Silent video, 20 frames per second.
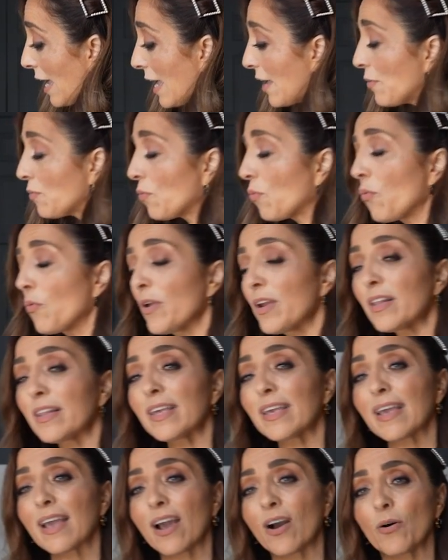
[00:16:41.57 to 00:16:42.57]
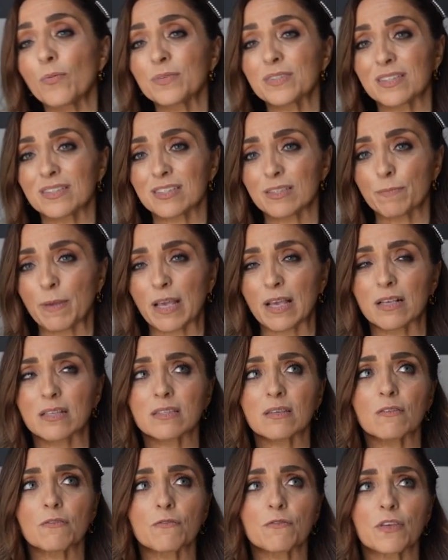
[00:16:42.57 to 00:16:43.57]
It really helps the
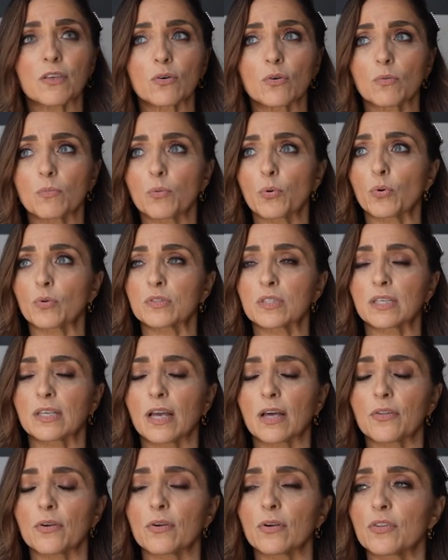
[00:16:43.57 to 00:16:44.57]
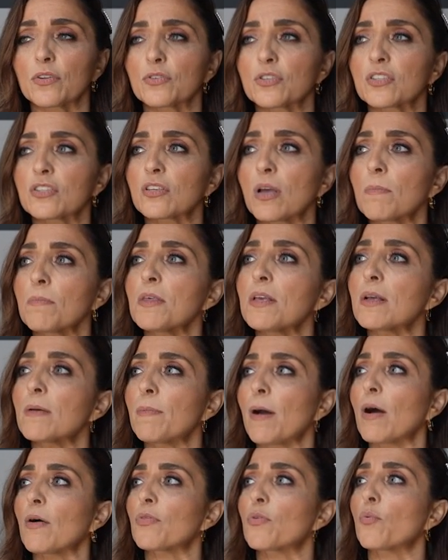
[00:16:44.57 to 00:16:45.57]
space feel pulled together. There's something
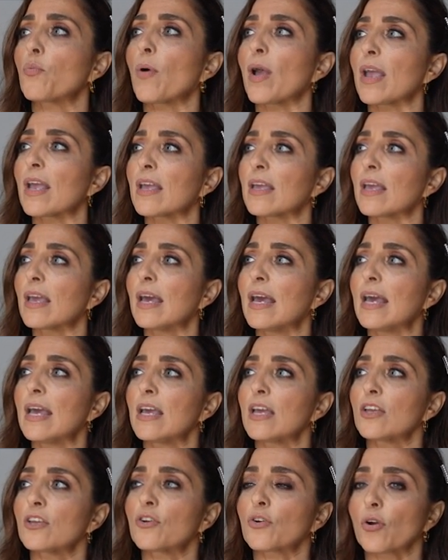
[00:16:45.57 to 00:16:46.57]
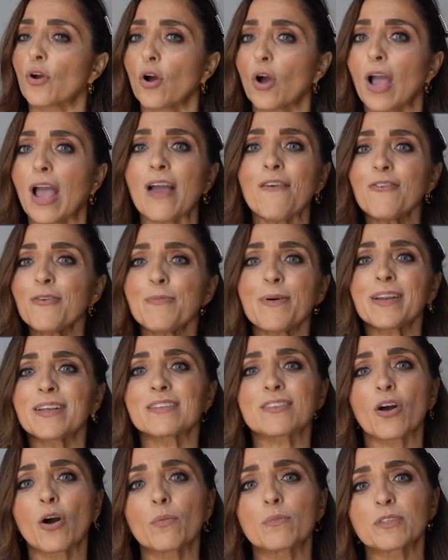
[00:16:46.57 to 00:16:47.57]
about the way
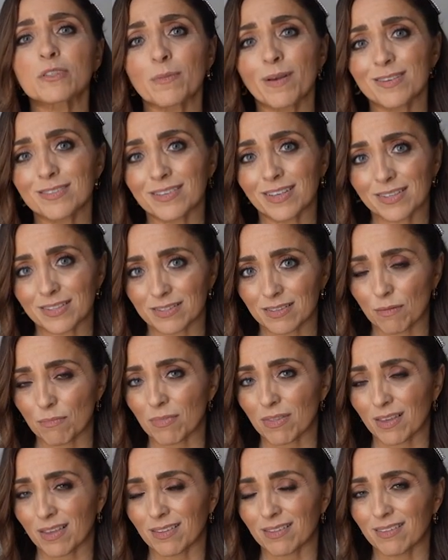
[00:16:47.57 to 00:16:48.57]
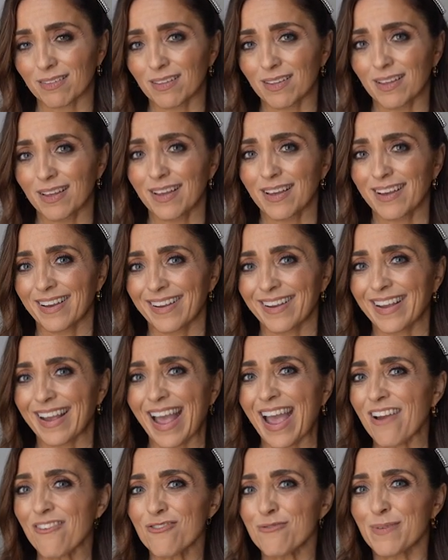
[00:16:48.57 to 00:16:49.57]
everybody's home smells like something.
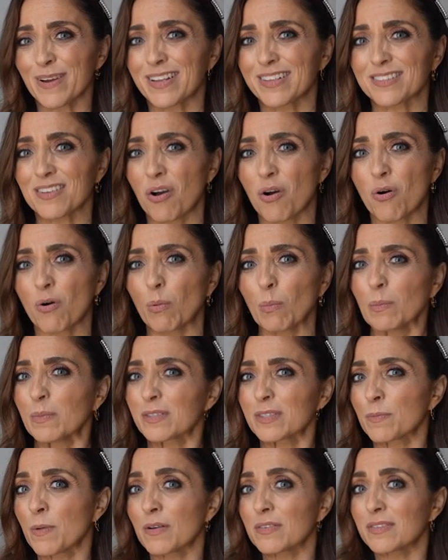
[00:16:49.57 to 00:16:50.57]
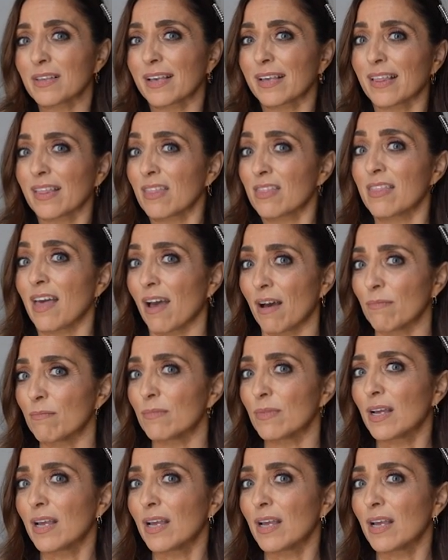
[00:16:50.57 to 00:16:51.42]
Everybody's home smells like them.